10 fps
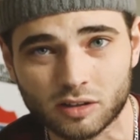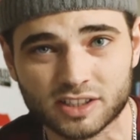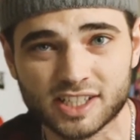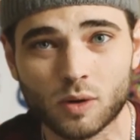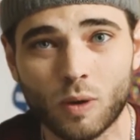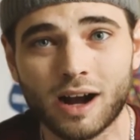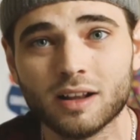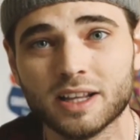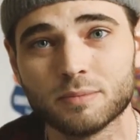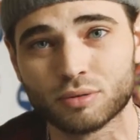deal
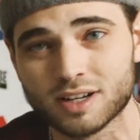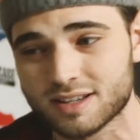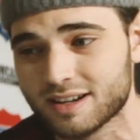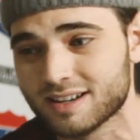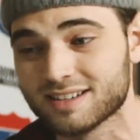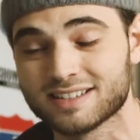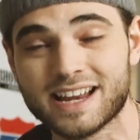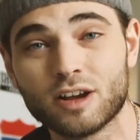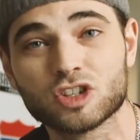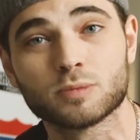while in prison, and is
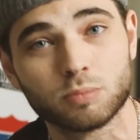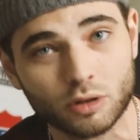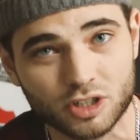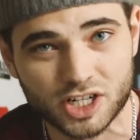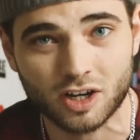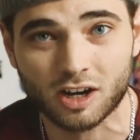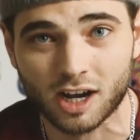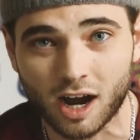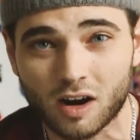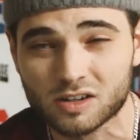now splurging on
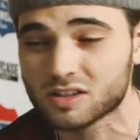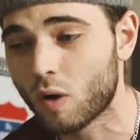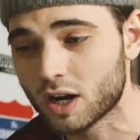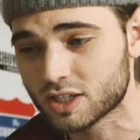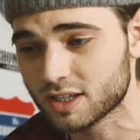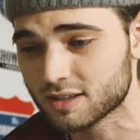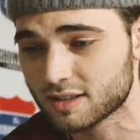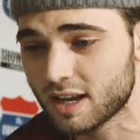cars, watches,